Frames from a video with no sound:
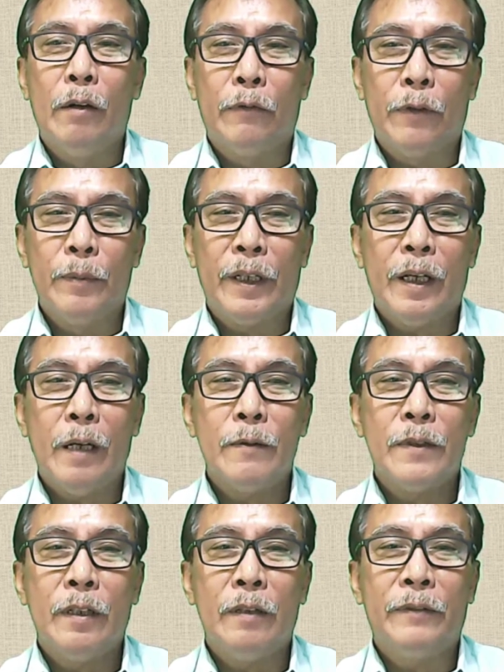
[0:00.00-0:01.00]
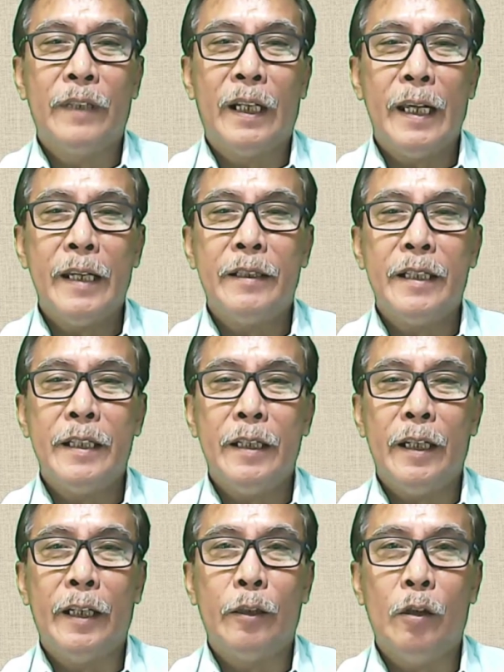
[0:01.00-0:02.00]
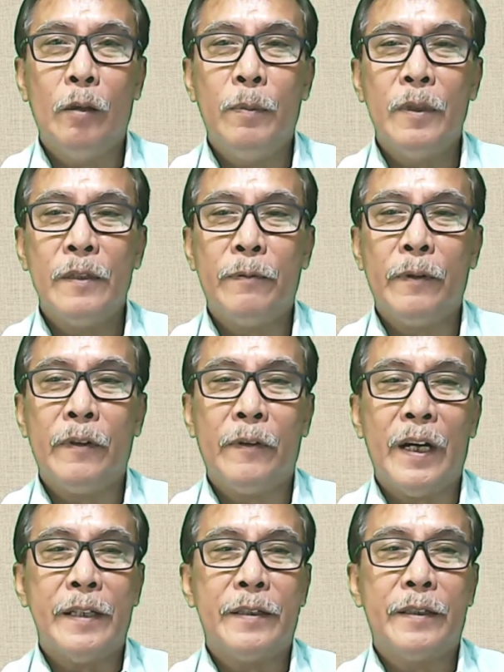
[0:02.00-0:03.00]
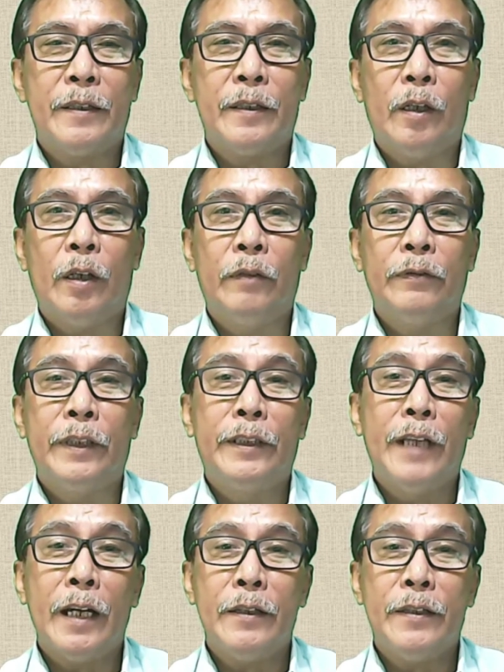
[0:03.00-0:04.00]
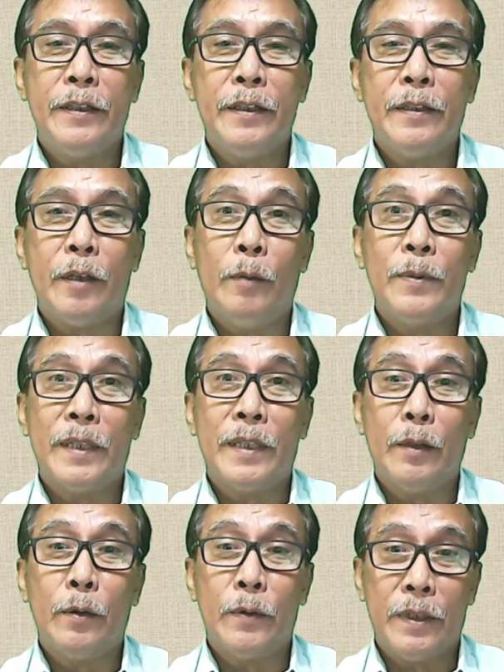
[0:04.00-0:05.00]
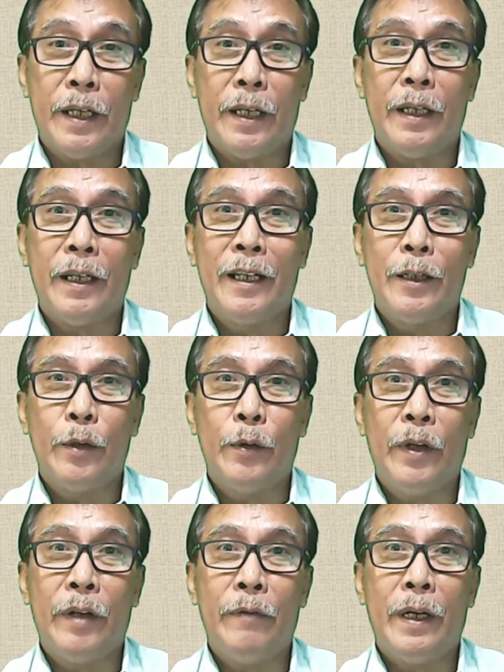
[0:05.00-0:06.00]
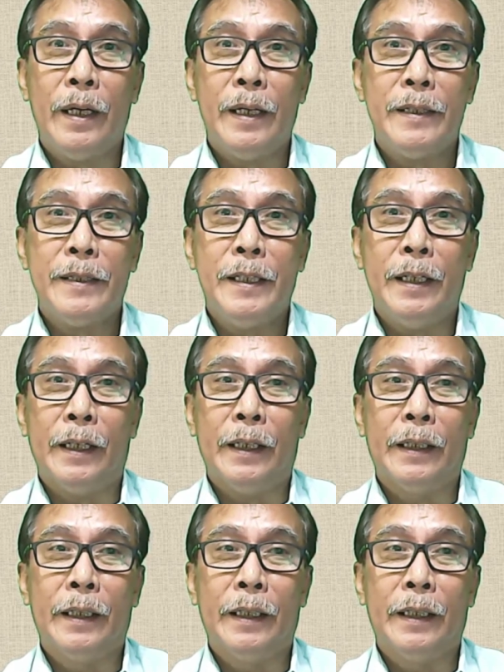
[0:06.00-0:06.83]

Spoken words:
from the Council of the Laity and Couples for Christ of the Diocese of San Jose, Nueva, Ecija.